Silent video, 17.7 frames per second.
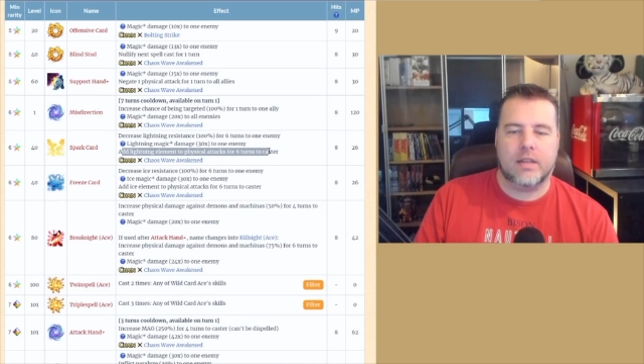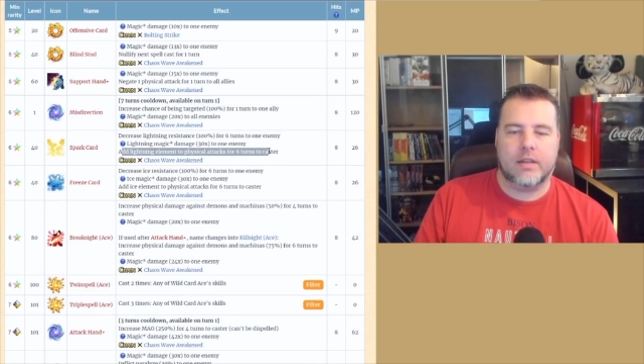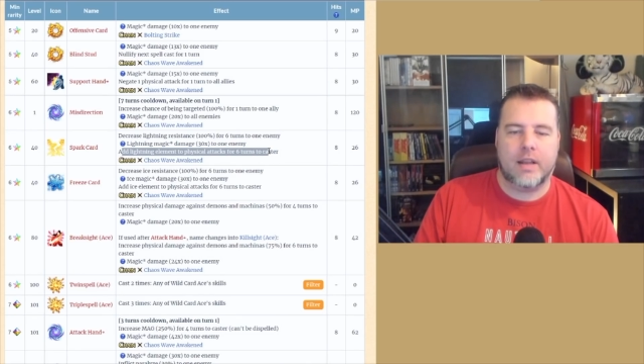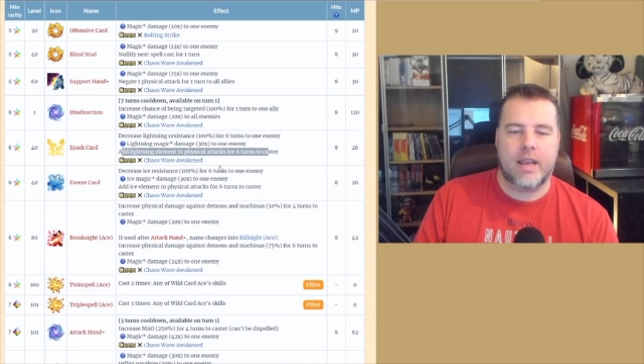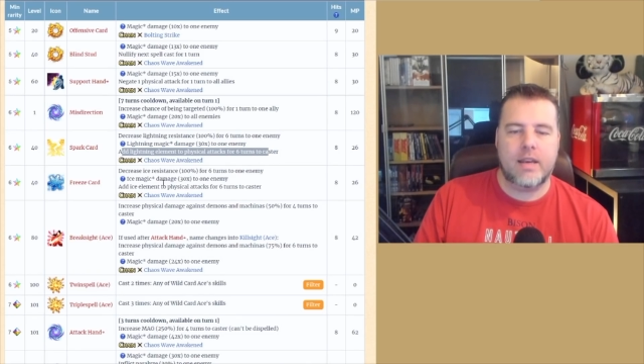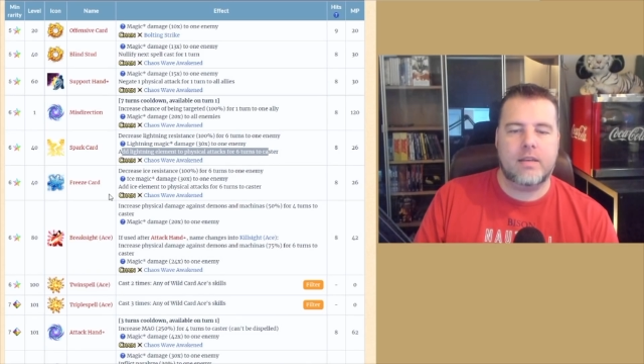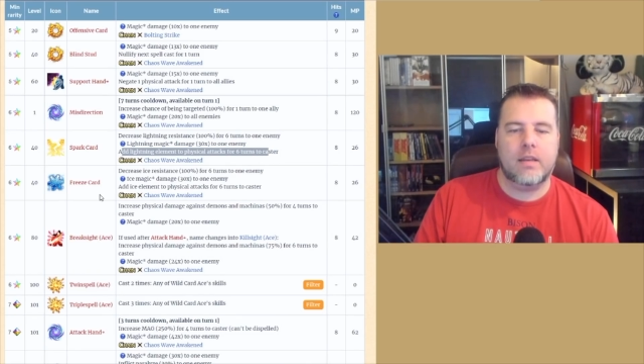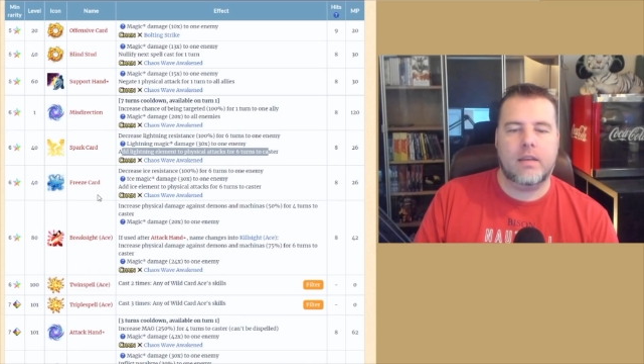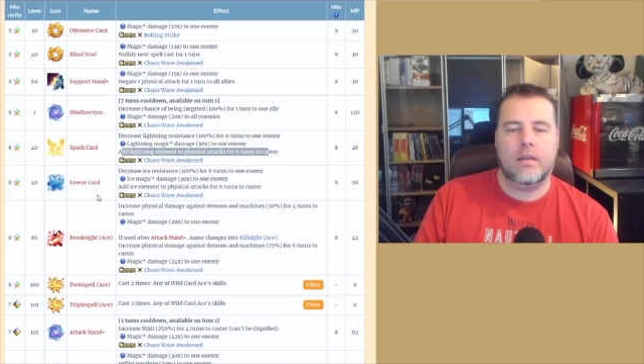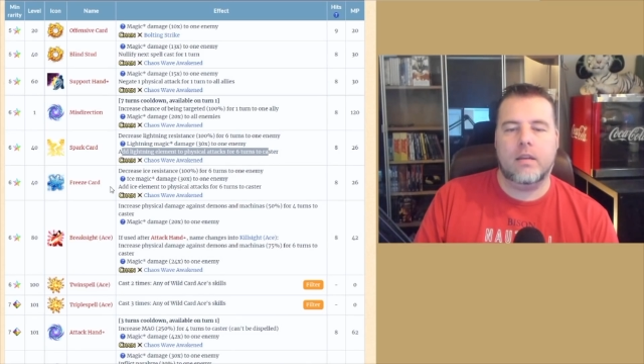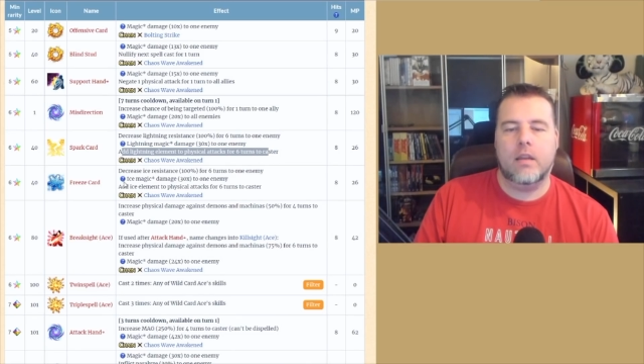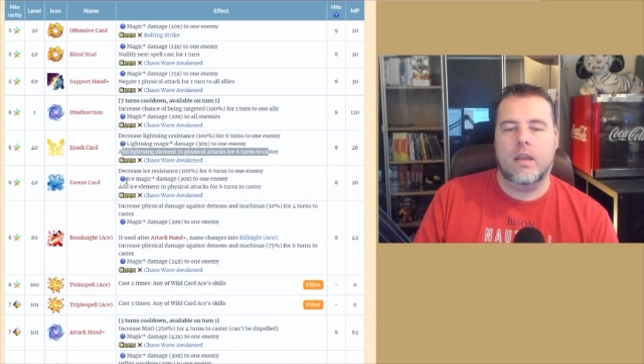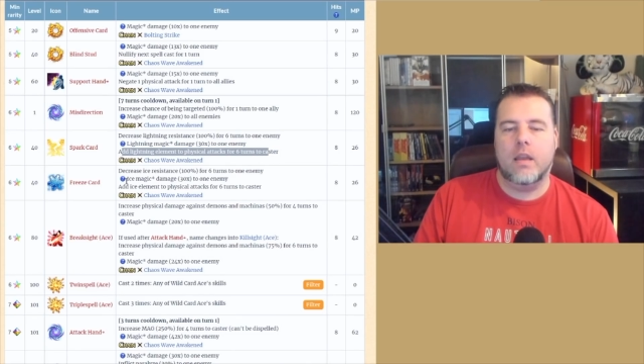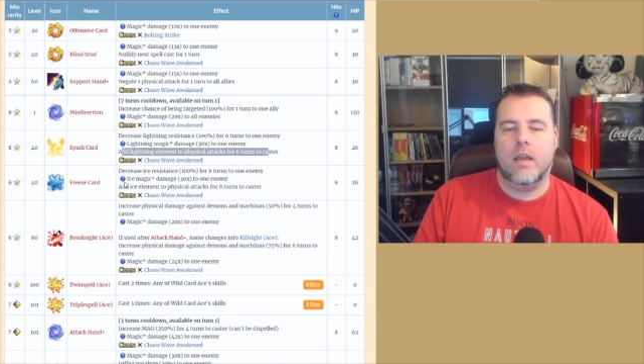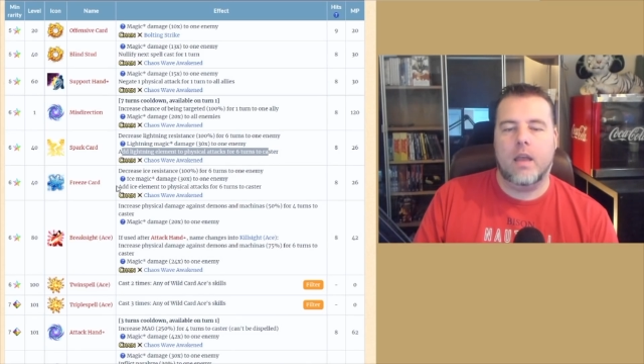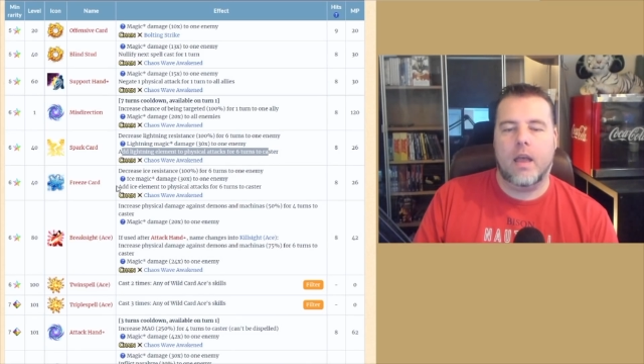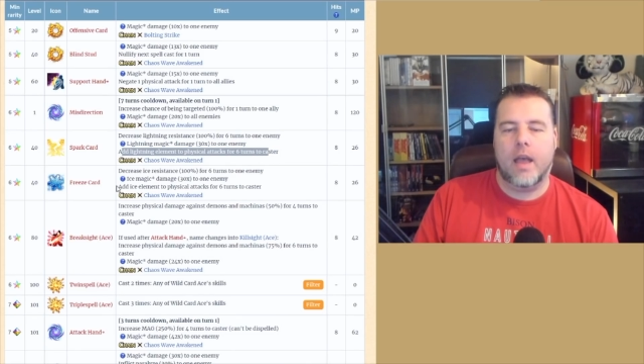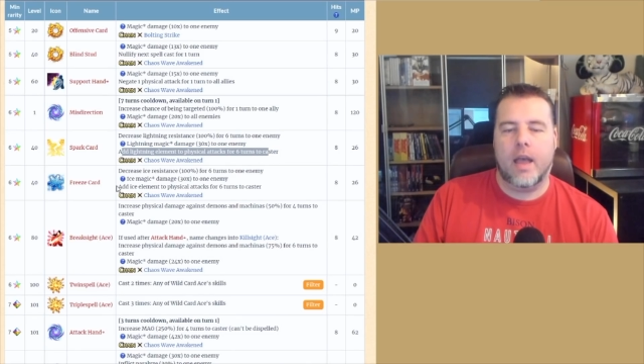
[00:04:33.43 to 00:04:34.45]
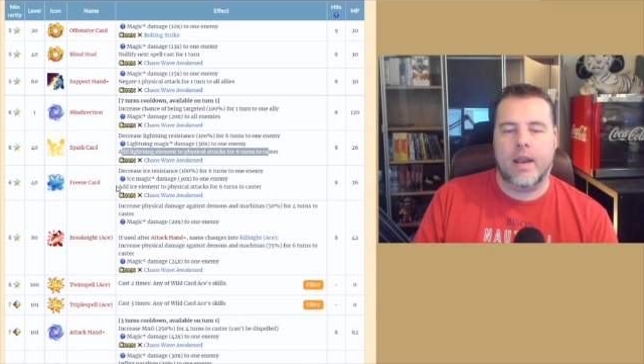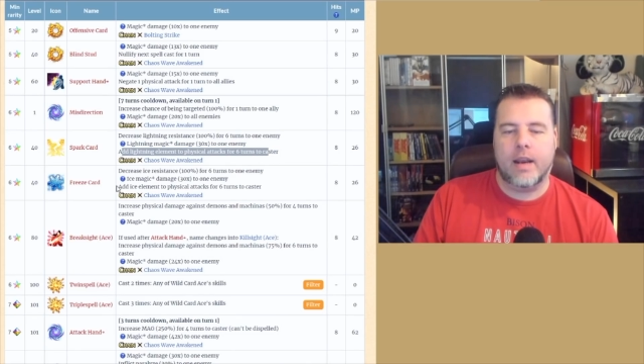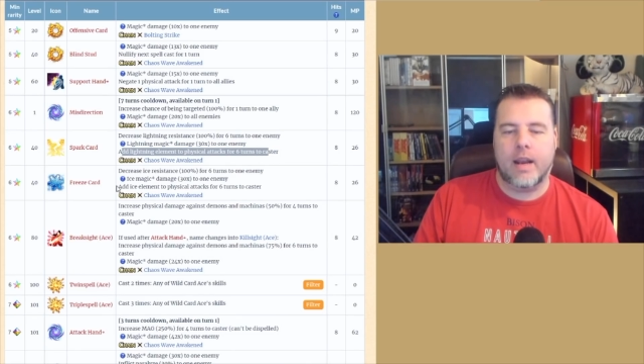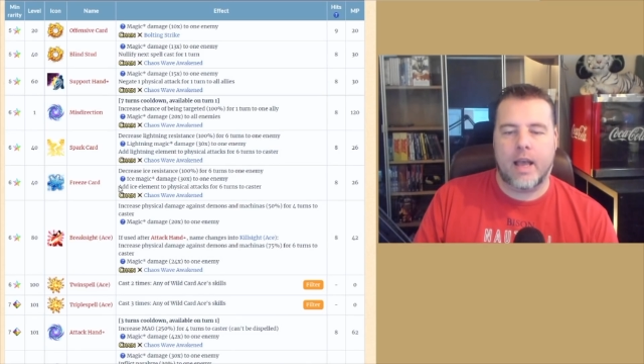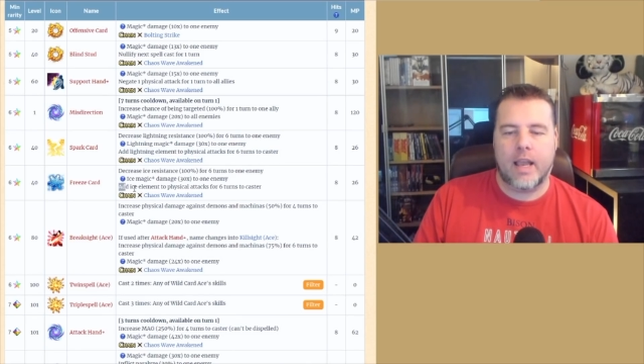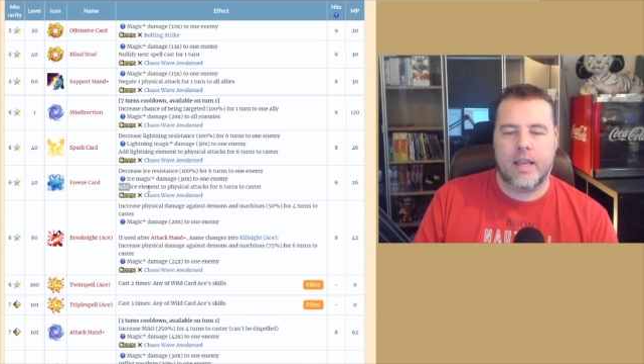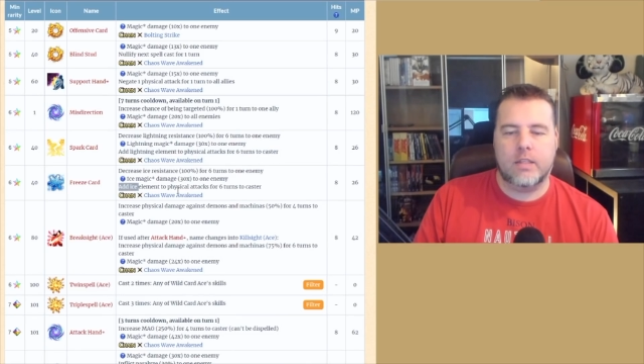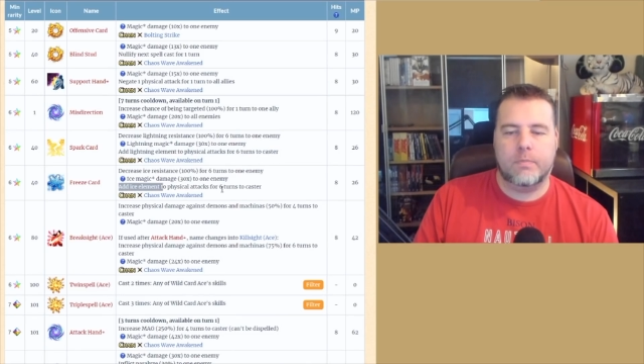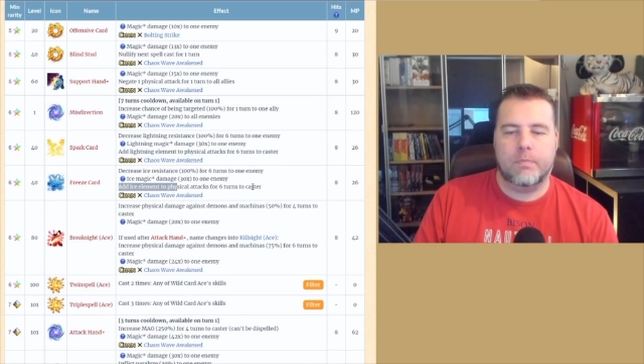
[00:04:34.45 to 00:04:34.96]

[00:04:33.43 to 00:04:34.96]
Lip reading: lightning and ice.